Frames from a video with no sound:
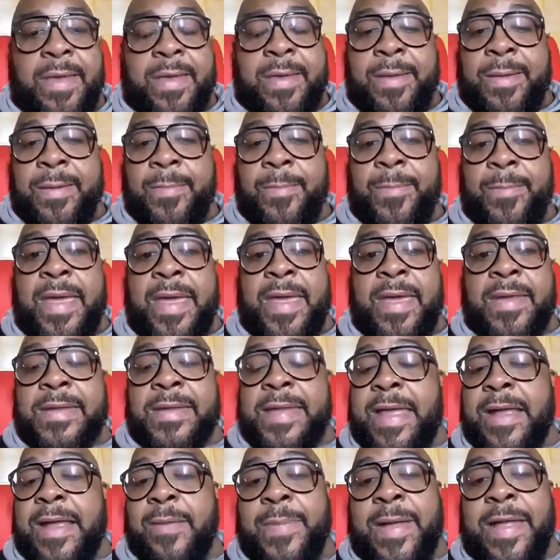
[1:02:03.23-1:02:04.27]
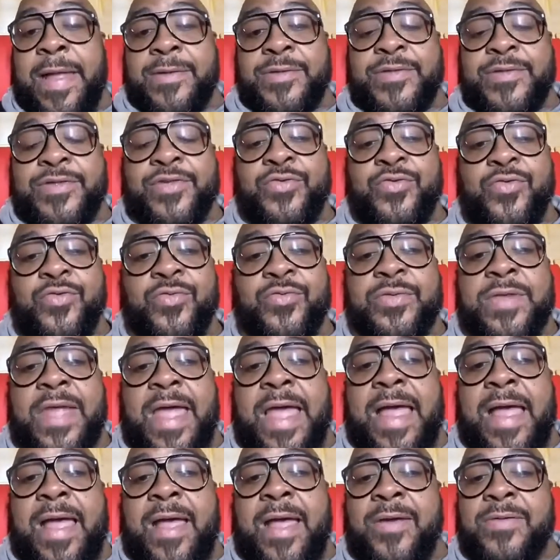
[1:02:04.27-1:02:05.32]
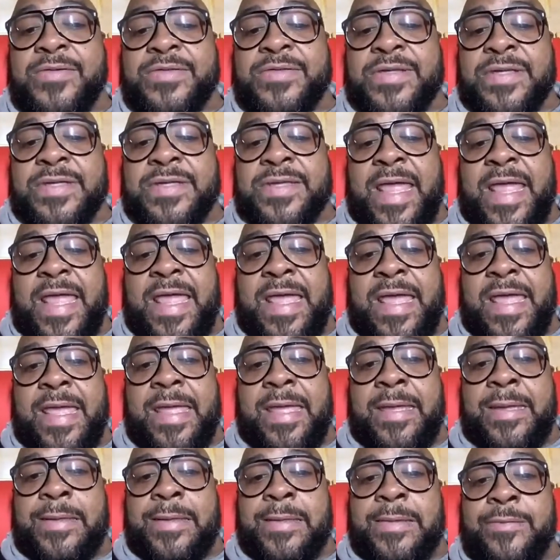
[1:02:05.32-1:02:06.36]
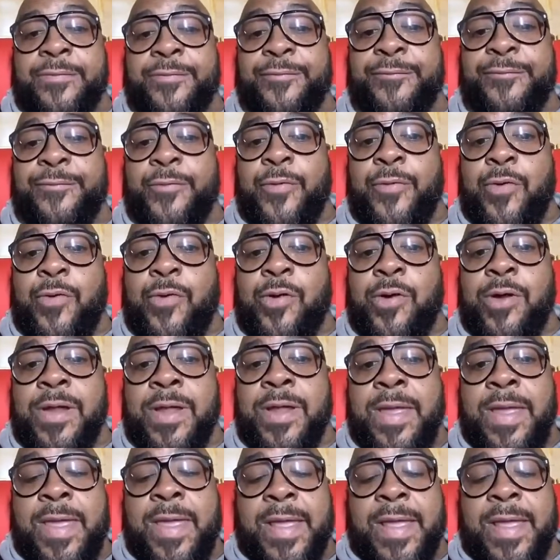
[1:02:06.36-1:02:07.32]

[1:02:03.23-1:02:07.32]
man, like about 2004,